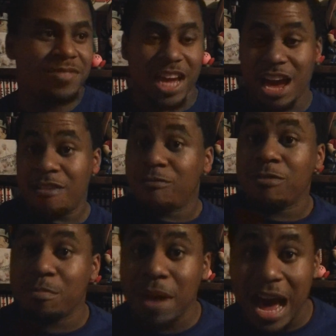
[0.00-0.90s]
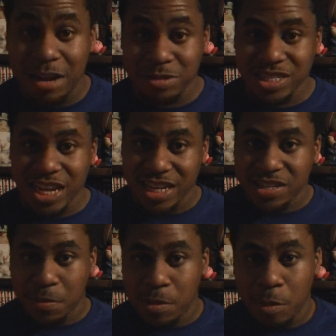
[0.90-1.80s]
Everybody was dead
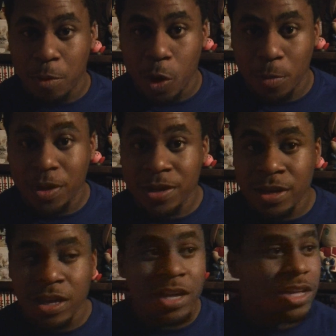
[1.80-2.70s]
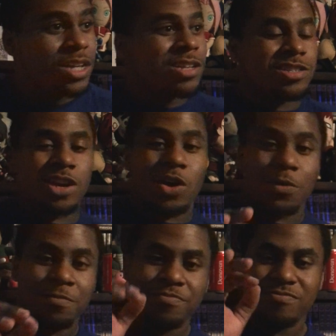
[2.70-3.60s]
except him and Bulma. So
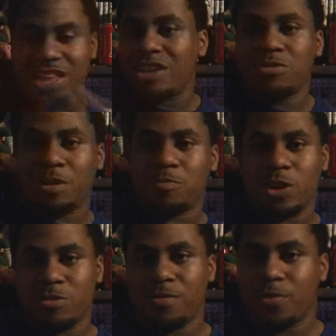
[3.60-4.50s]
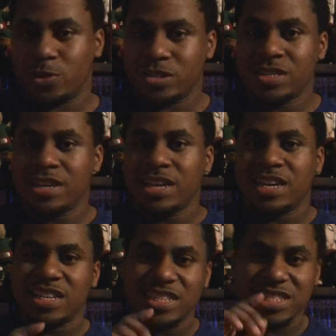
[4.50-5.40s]
that's what I'm wondering first.
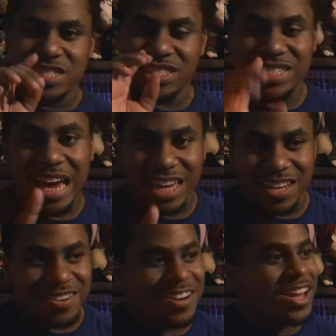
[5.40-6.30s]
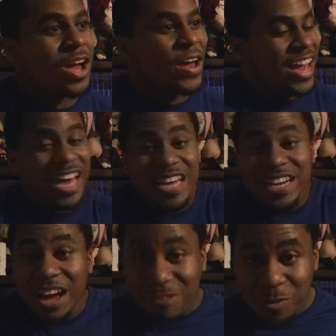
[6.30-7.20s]
Second, he
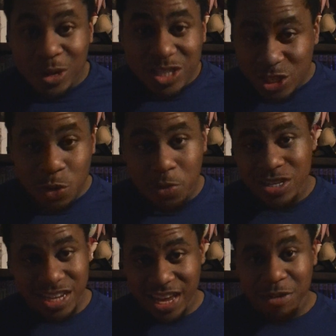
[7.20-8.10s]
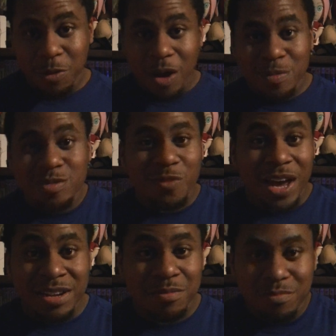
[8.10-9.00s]
never went Super Saiyan while he was
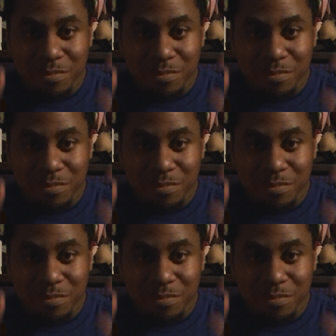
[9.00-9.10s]
fighting